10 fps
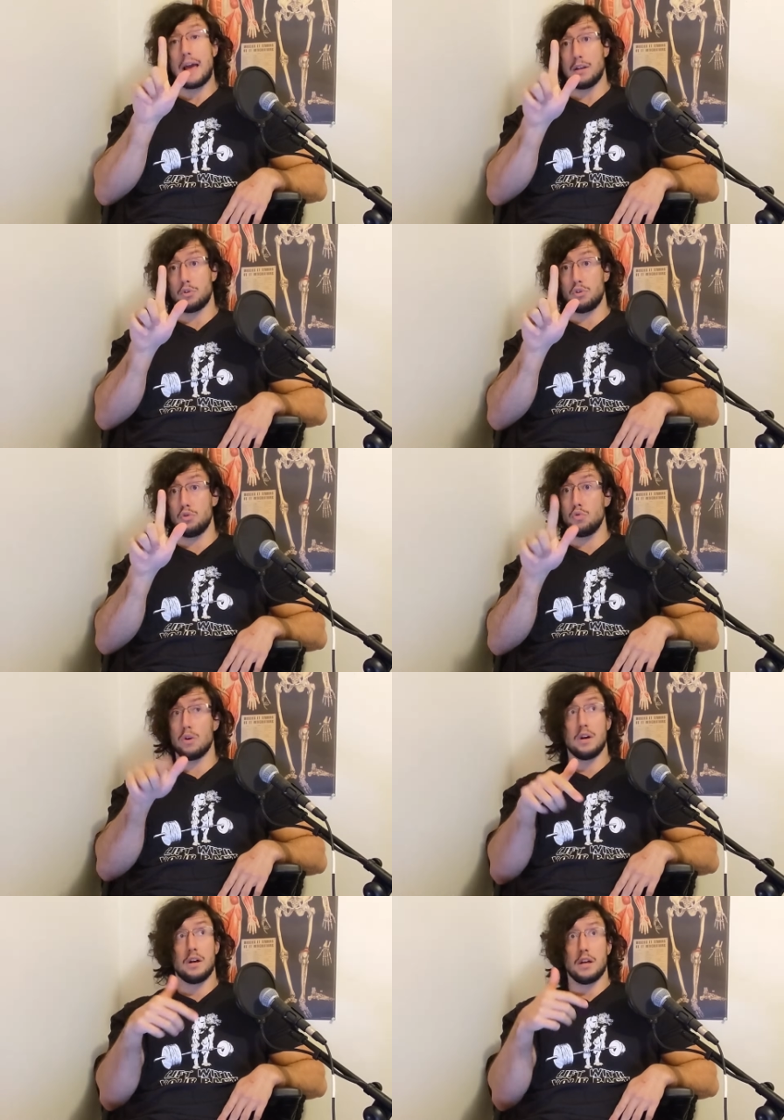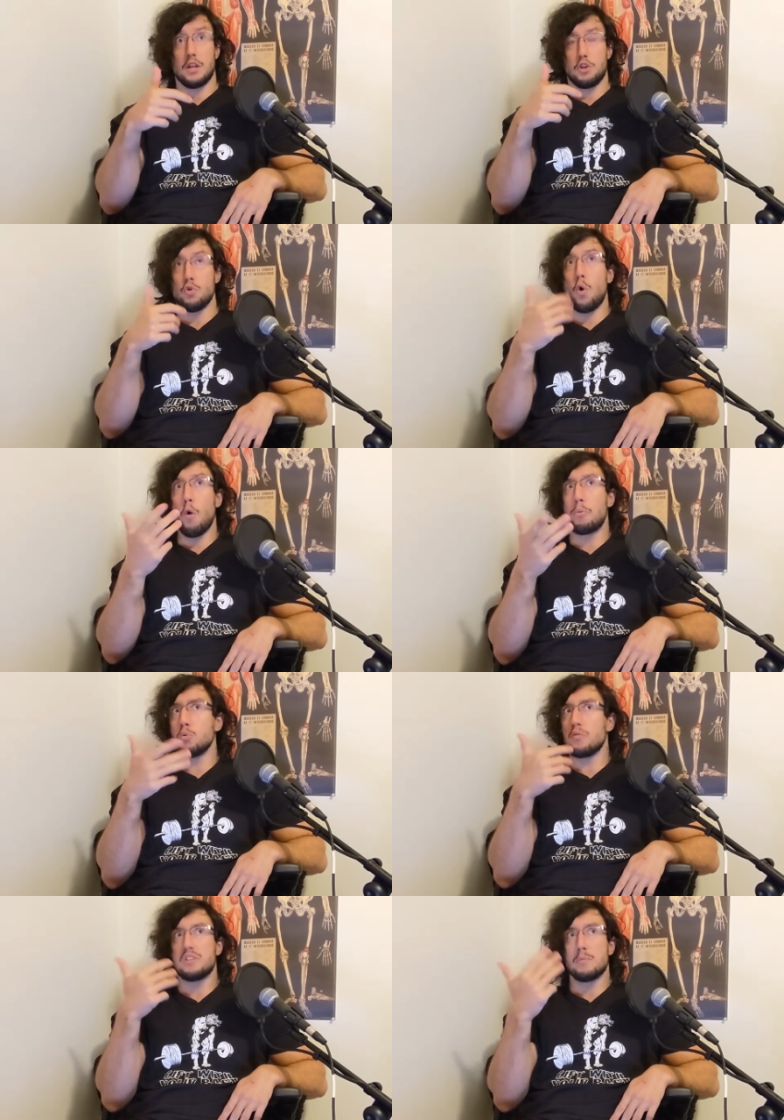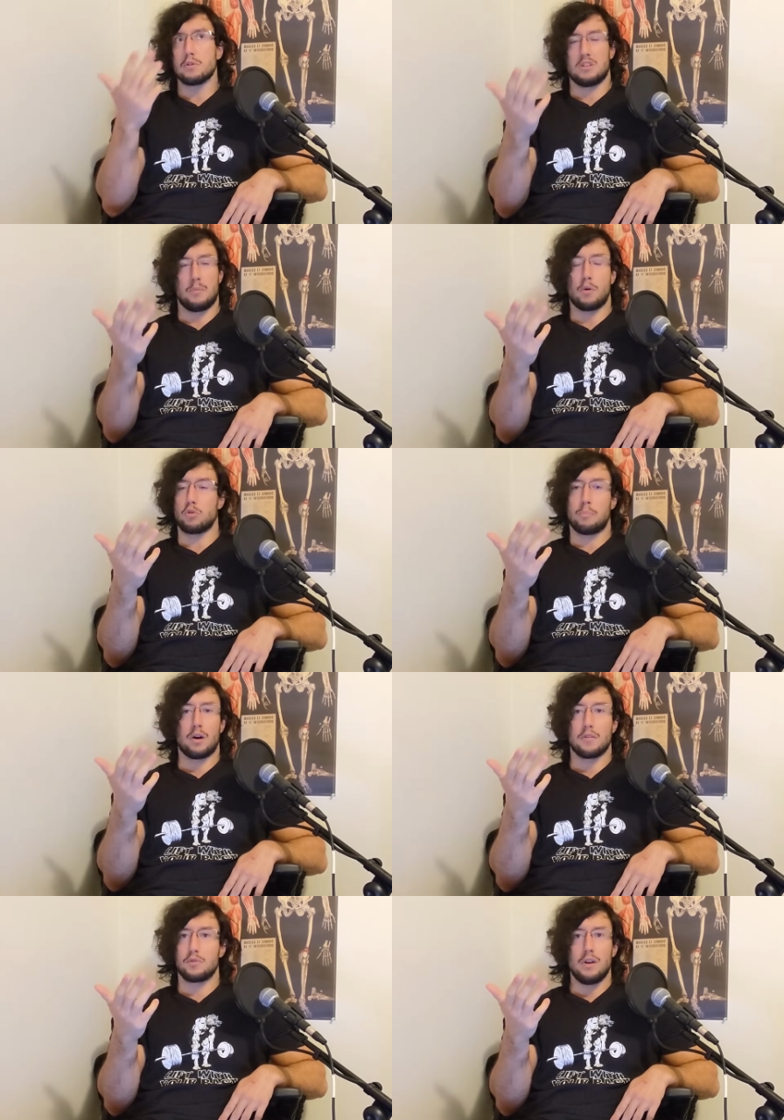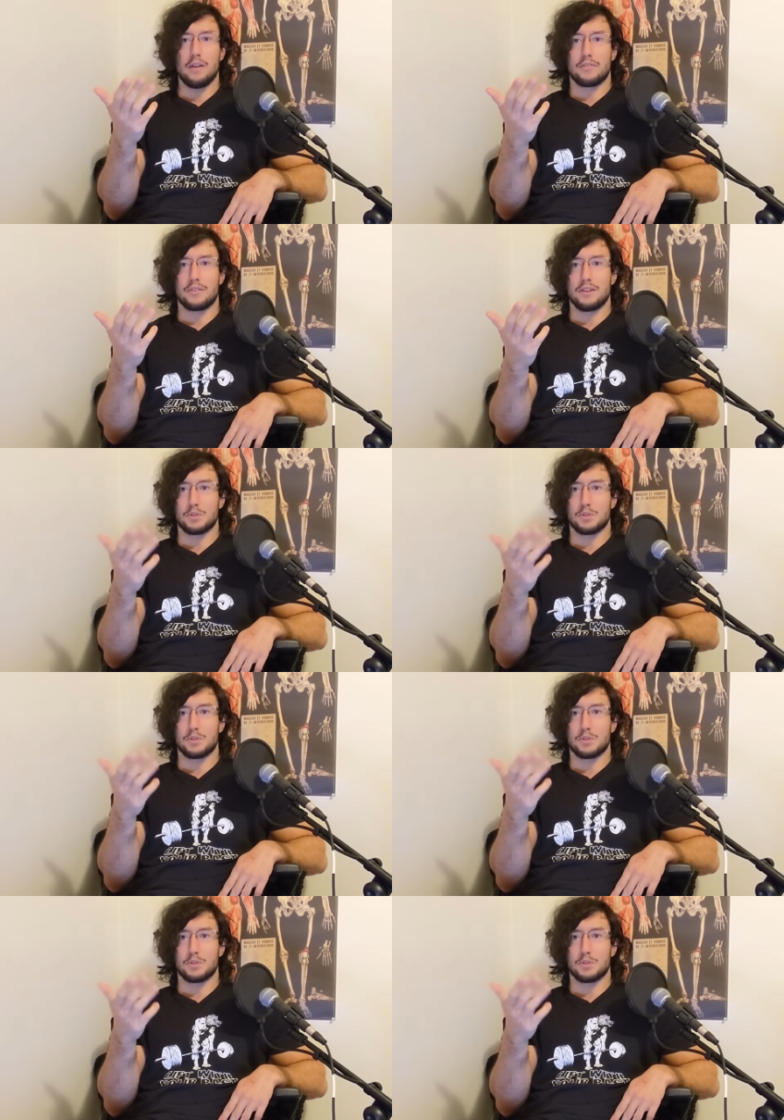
And two, you open with the most important part of the lift.